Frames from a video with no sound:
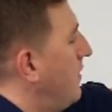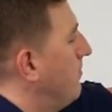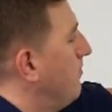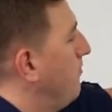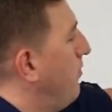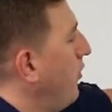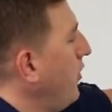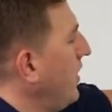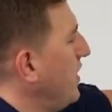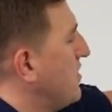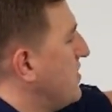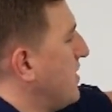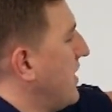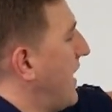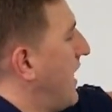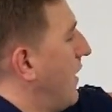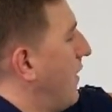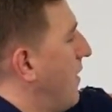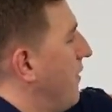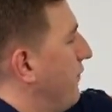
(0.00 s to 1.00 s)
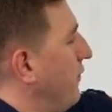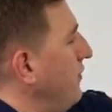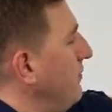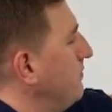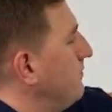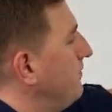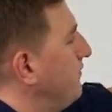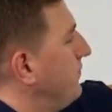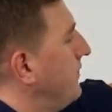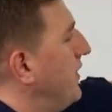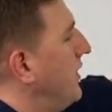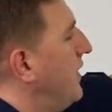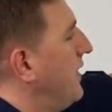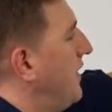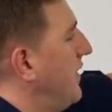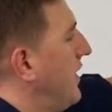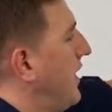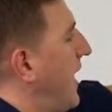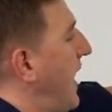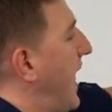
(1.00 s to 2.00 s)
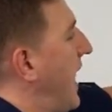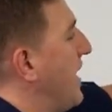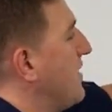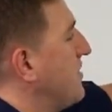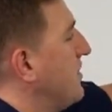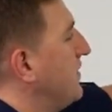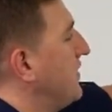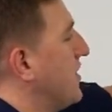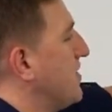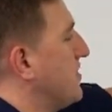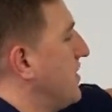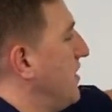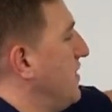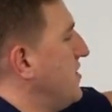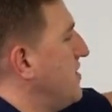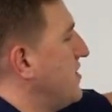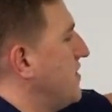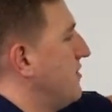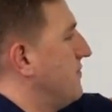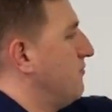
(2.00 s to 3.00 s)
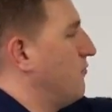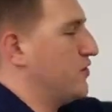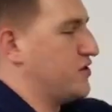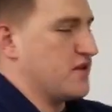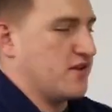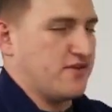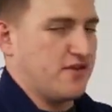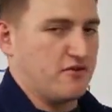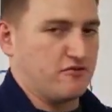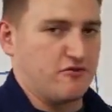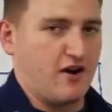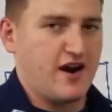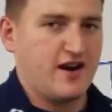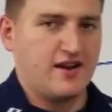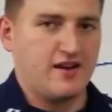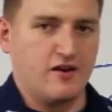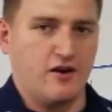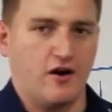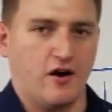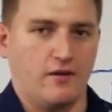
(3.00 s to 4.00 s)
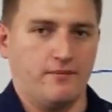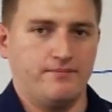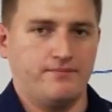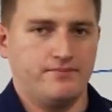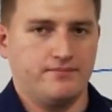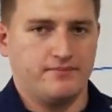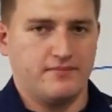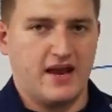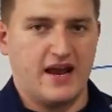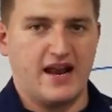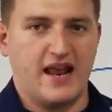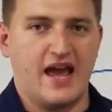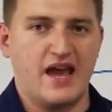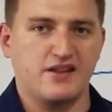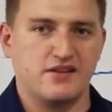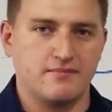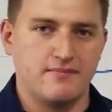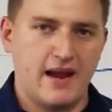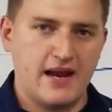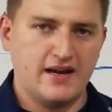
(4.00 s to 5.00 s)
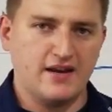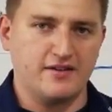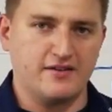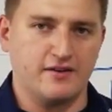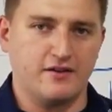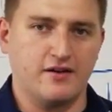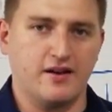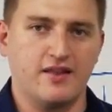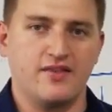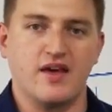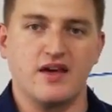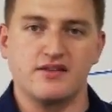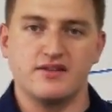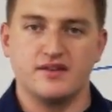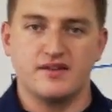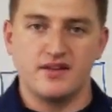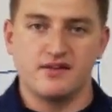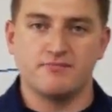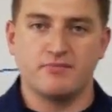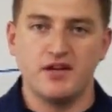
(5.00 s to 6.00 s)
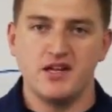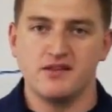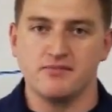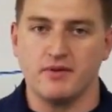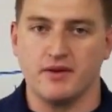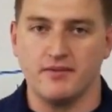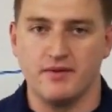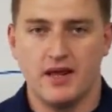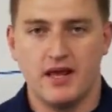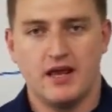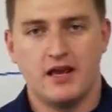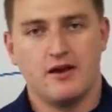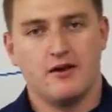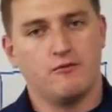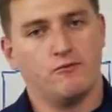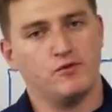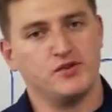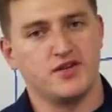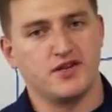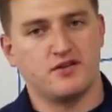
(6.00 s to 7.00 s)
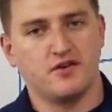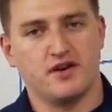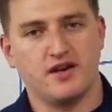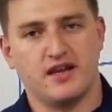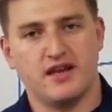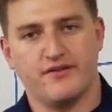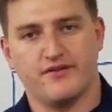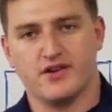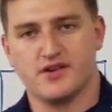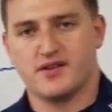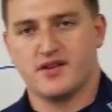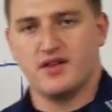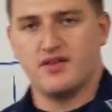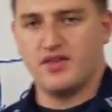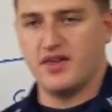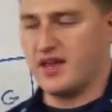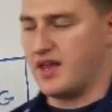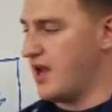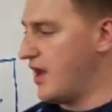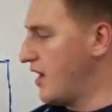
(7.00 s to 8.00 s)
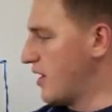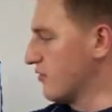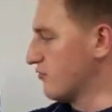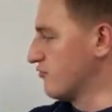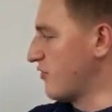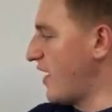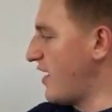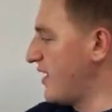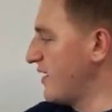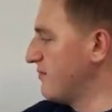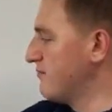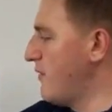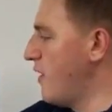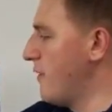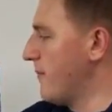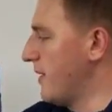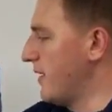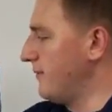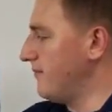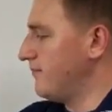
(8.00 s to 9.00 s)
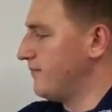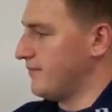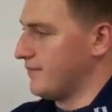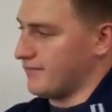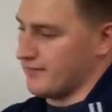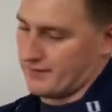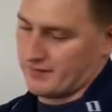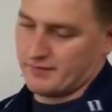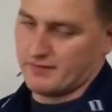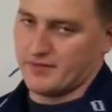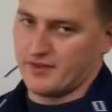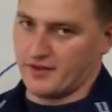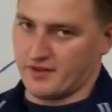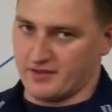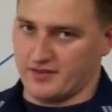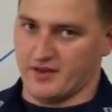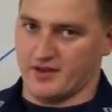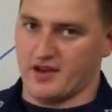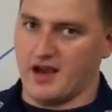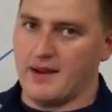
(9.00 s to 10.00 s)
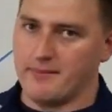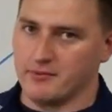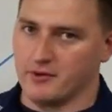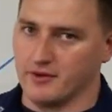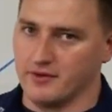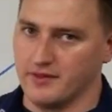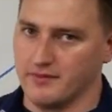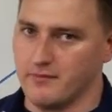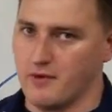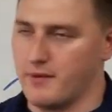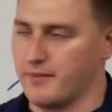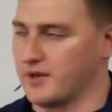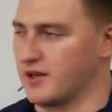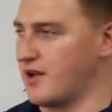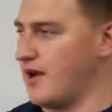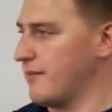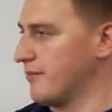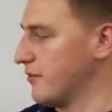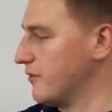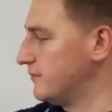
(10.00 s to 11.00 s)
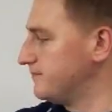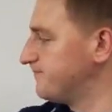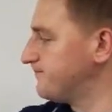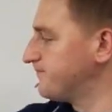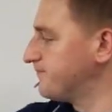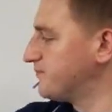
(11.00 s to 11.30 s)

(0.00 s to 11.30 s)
Buoyancy, however, has a distance, which is the writing arm, and it has a magnitude. That's the displacement, which is going to give us the writing moment, the couple, the moment couple,